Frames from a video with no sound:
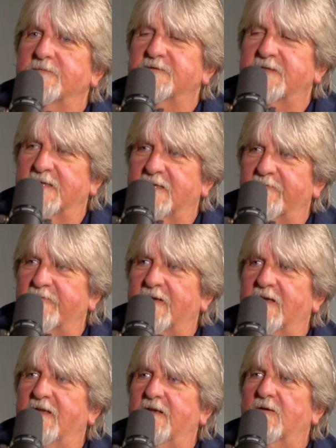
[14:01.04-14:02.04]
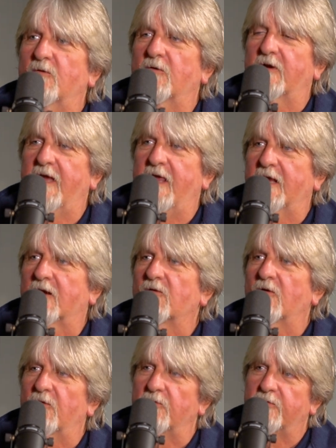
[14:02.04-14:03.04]
significant organic
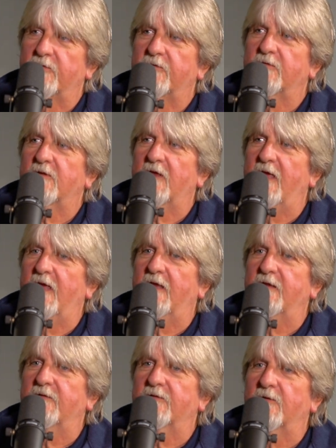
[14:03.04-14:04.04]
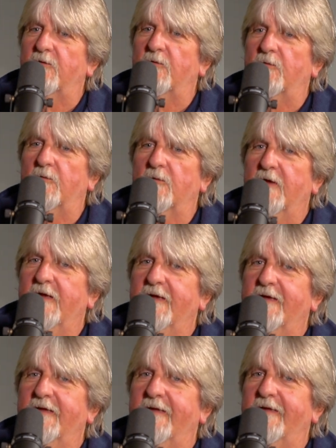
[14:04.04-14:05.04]
growth. And so,
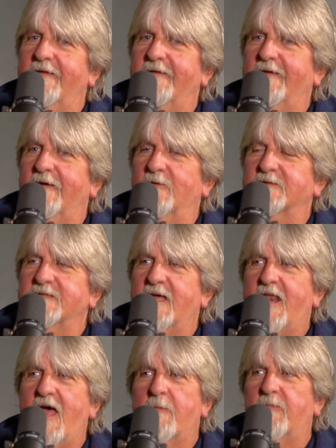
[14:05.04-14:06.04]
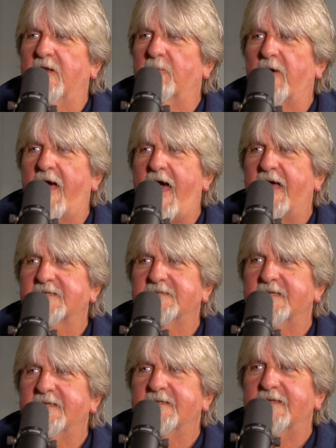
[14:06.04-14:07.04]
it's not happening by
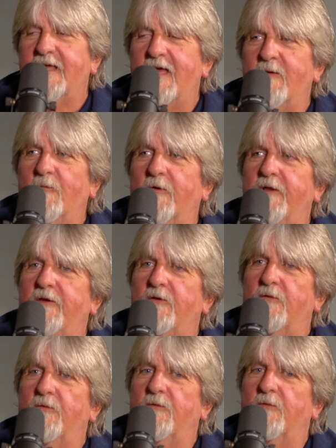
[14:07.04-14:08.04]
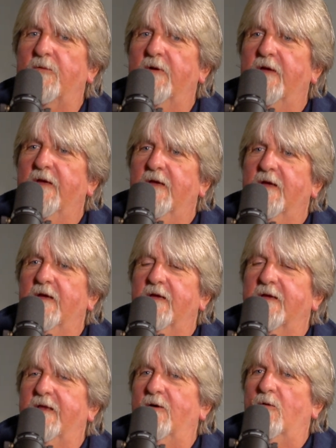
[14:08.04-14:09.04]
accident. Mm-hmm. And when
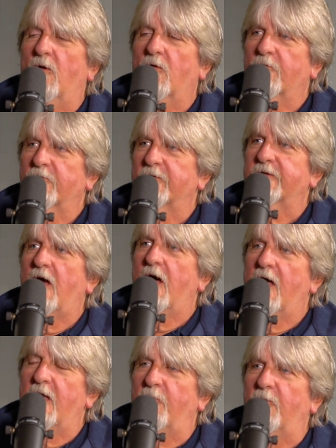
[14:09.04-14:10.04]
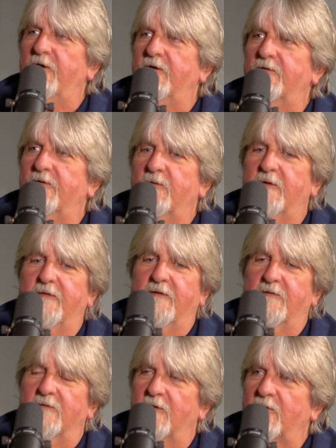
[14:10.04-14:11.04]
over time, when you're doing
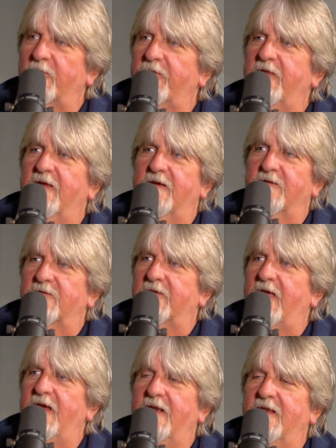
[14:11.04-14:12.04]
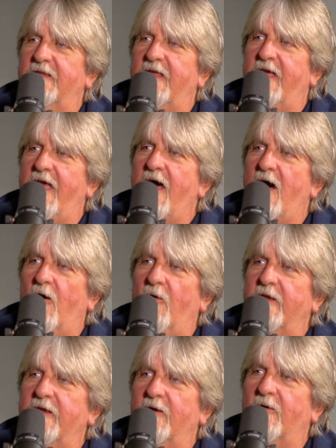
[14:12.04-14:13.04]
these little things day in and day
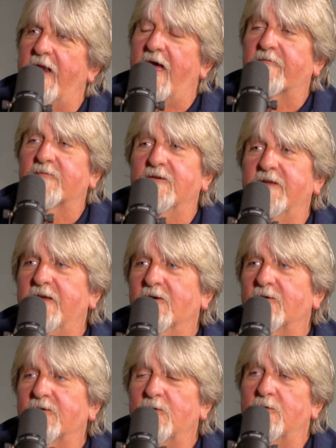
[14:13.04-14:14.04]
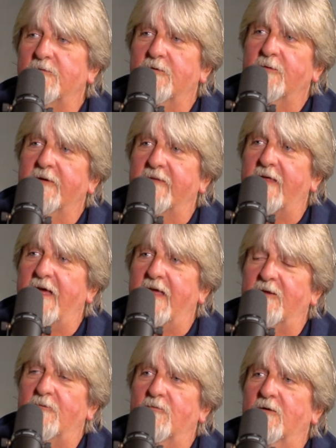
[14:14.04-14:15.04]
out, and after a year or two of doing
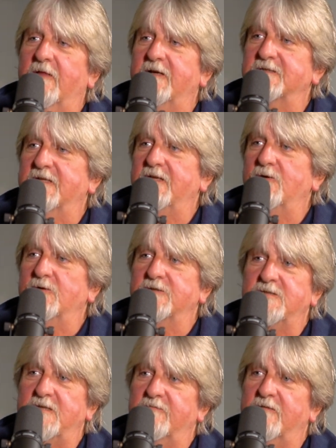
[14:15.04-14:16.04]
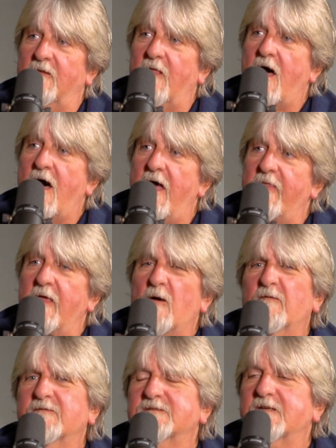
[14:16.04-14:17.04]
that, you realize that you achieved a lot. And then
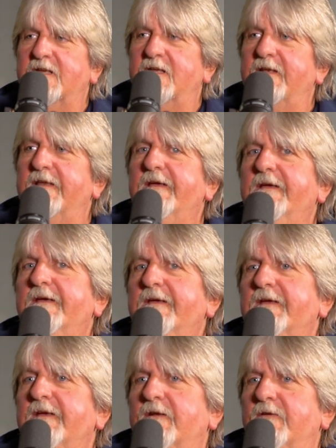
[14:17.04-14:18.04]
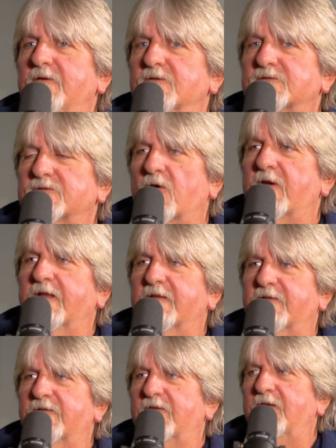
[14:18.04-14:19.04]
all of a sudden, you're starting
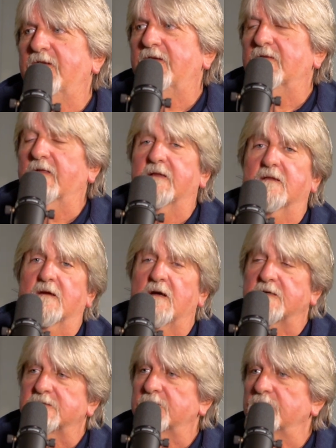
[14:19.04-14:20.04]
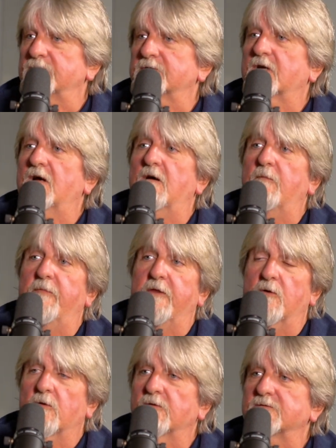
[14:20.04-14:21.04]
to see the customers come,
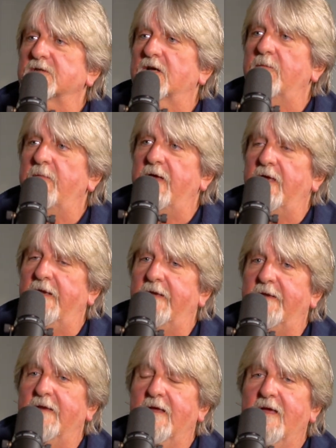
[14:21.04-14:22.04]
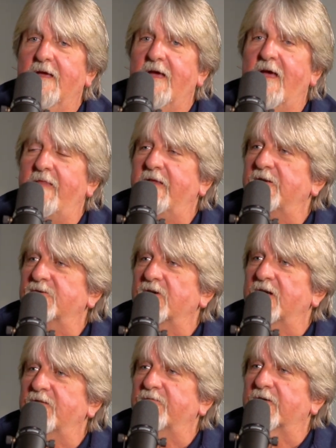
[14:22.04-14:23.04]
the orders come in, and then you're
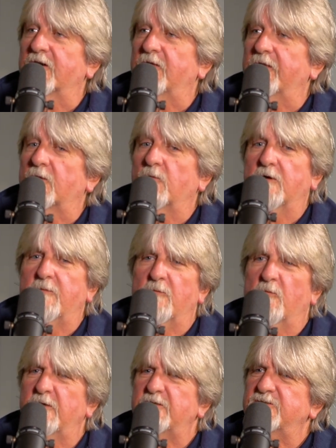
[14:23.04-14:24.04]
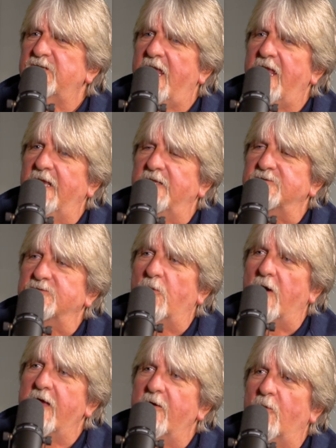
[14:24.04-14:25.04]
trying to figure out what changed?
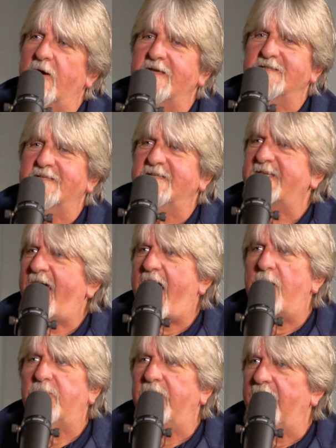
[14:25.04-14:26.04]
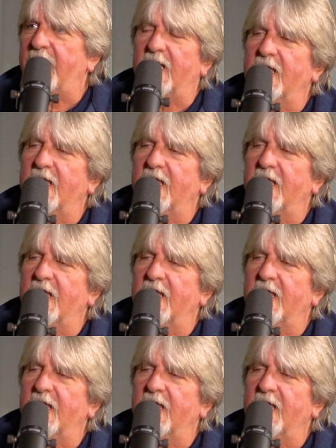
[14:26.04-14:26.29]
Why is this happening?